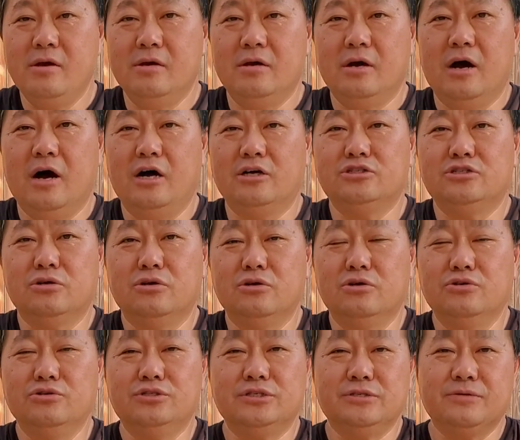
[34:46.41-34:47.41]
are also
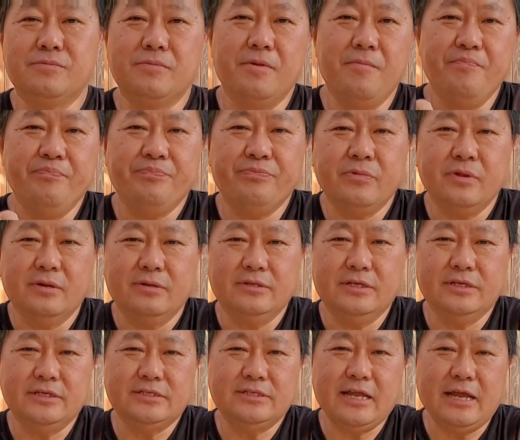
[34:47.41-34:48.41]
losing
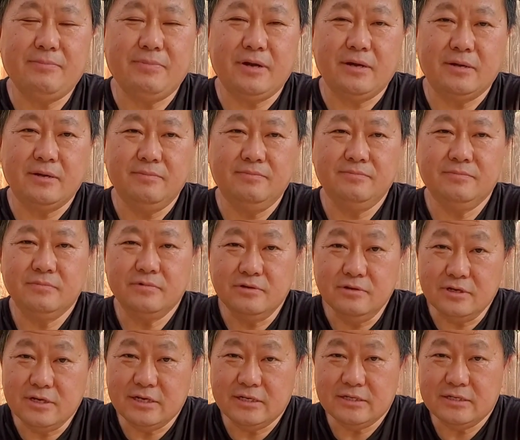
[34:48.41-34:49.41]
this type of
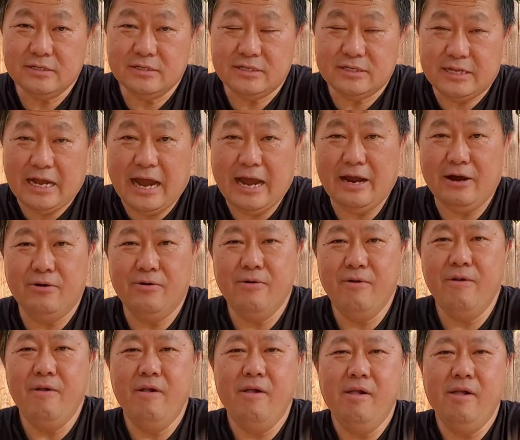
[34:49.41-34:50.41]
cooking style.
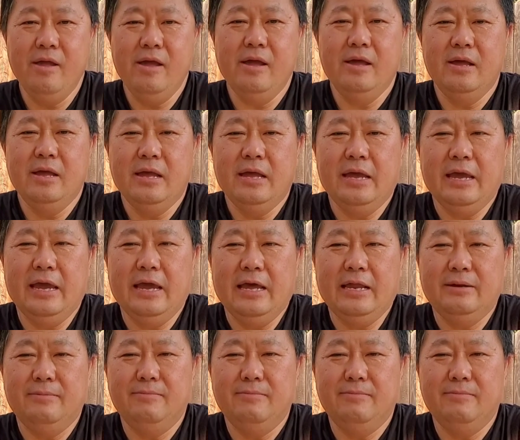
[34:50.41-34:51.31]
And